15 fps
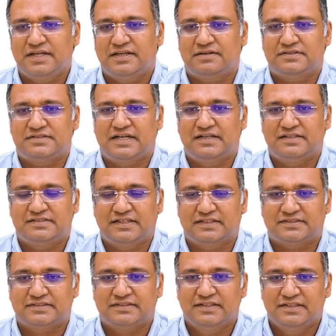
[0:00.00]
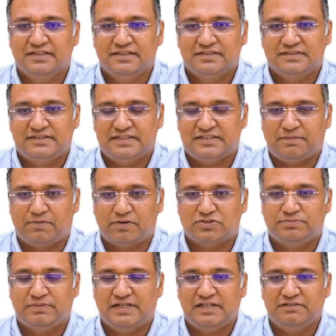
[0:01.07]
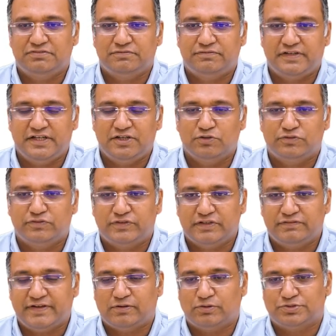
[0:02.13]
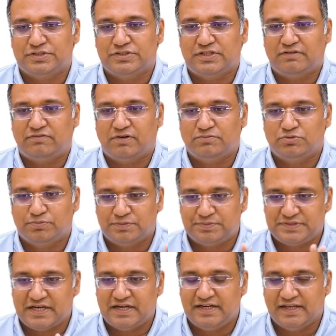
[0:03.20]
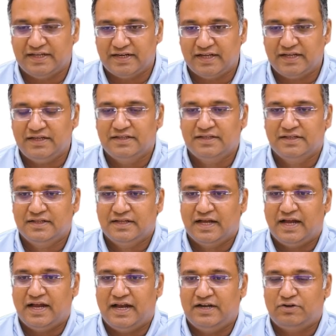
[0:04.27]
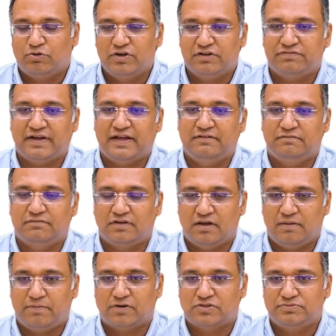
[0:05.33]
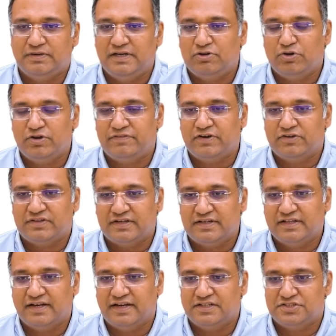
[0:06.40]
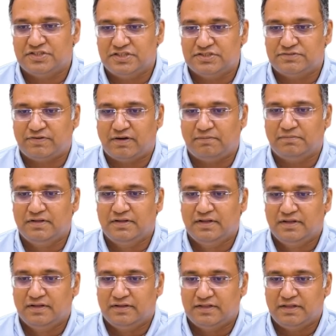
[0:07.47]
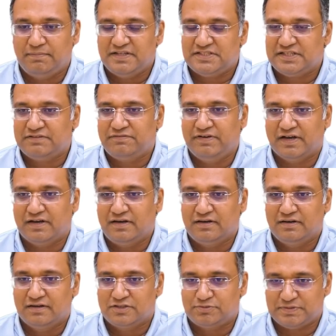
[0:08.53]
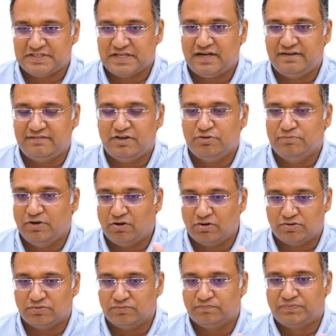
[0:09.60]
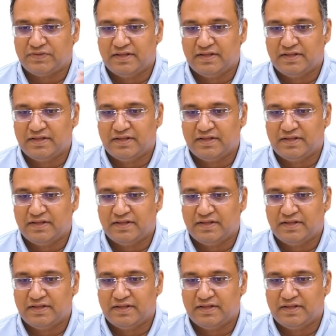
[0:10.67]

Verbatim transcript: year statistics says approximately 50 to 55 questions are from super specialty area and 25 approximately 25 to 30 range is from the basic feeder specialty that you belong to.